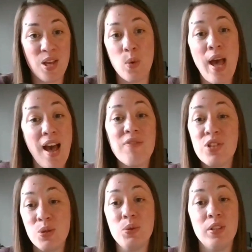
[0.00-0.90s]
You have
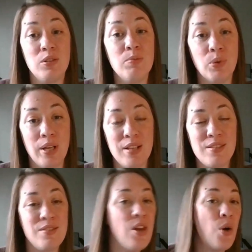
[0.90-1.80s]
2 little
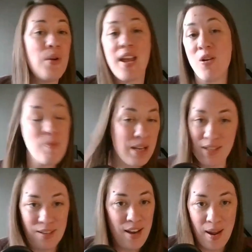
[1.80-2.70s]
boys. No, Naomi
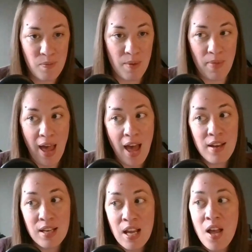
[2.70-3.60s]
didn't name them that,